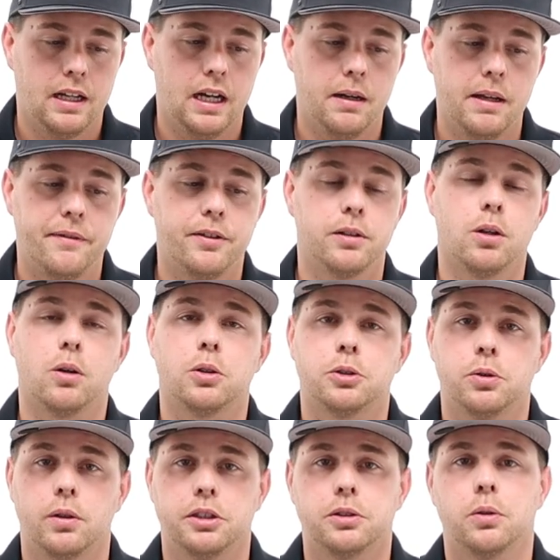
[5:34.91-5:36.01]
Uh, if are local
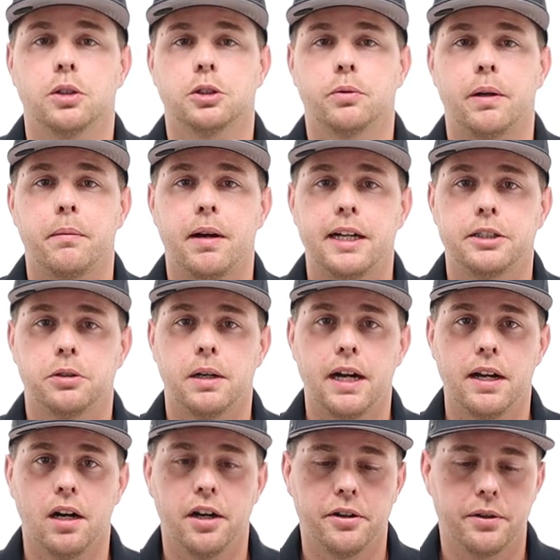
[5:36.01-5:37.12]
to our store, swing by, try
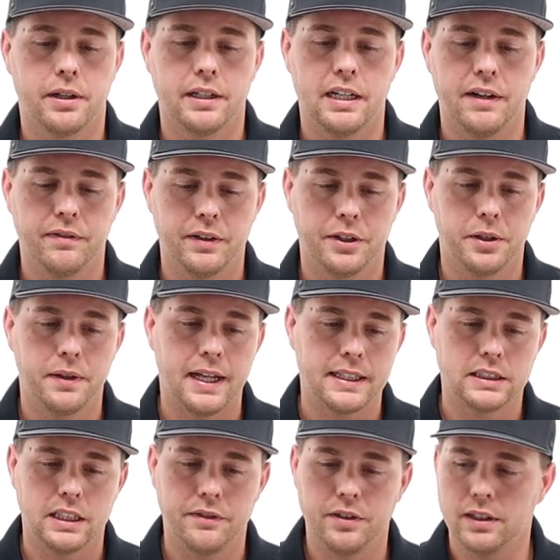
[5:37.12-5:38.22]
it on. You can definitely do that and
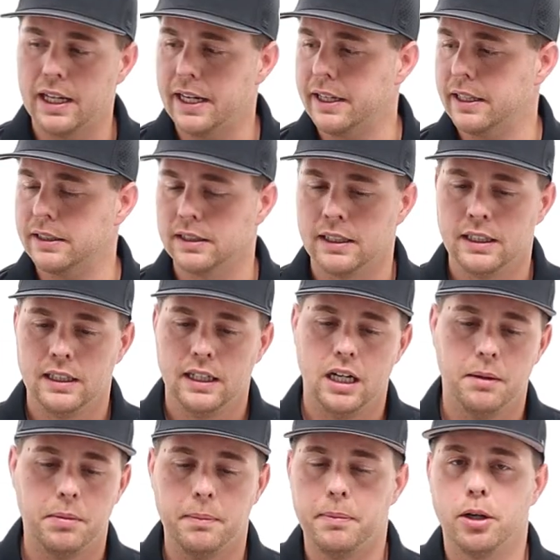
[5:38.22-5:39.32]
see if you like it.
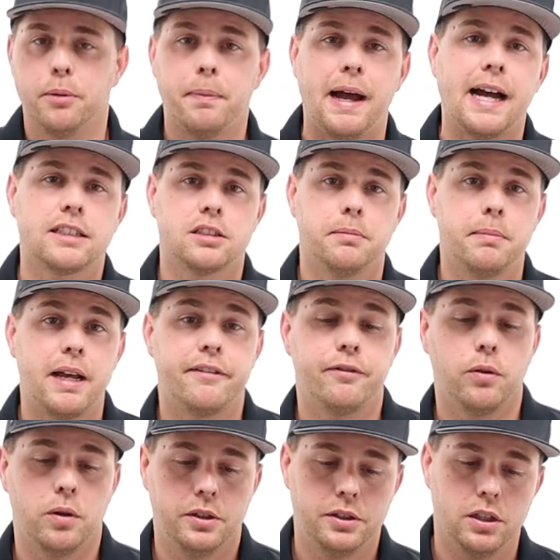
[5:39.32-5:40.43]
Um, but both packs are made
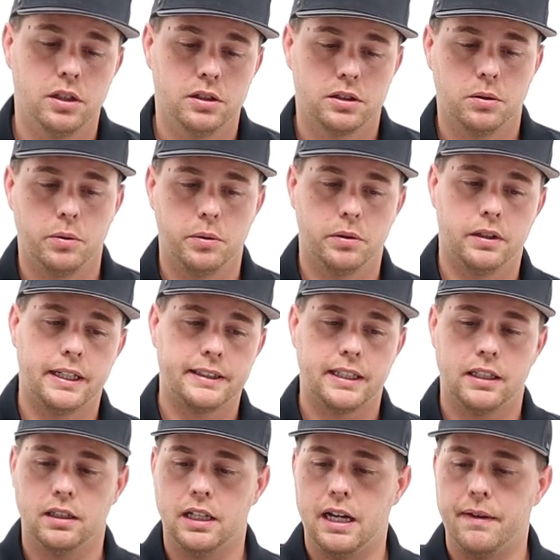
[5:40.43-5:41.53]
for adults, so we really like
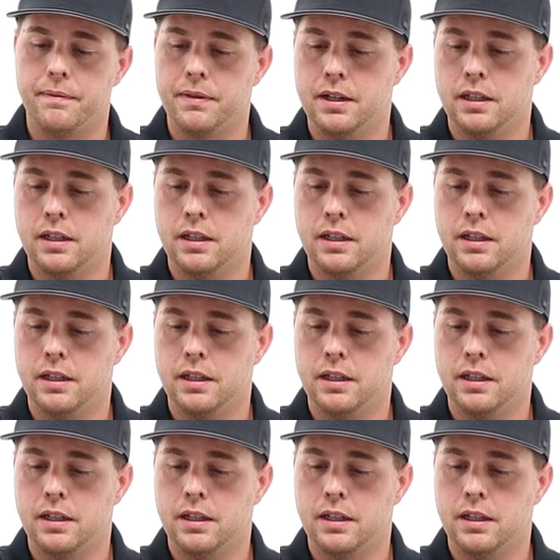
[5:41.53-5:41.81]
that a lot.